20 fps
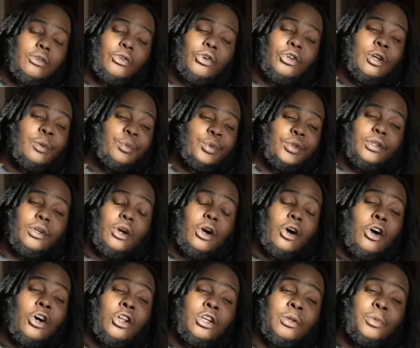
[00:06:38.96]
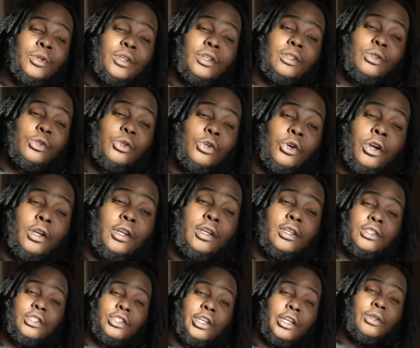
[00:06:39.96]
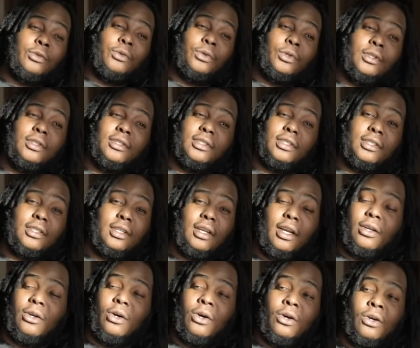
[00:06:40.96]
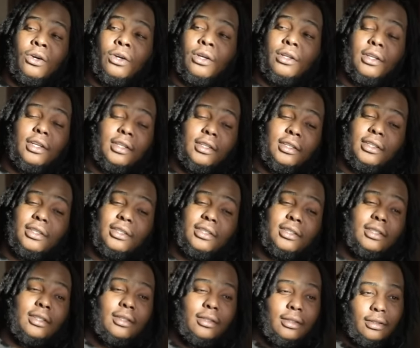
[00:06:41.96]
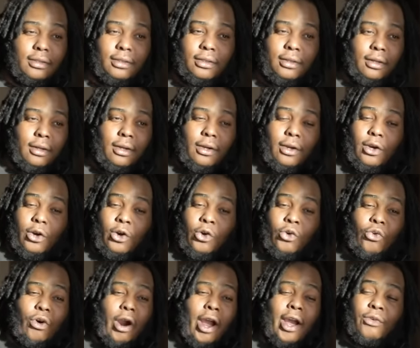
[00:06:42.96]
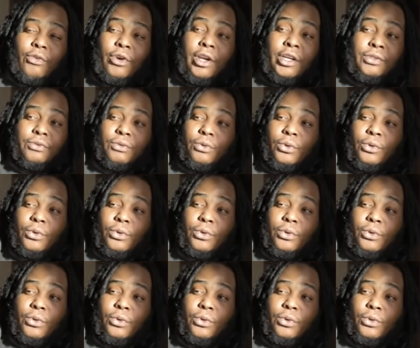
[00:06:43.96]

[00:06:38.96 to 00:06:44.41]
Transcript: Growing up in Harlem and New York in general is just like hard. Like this shit is a rat race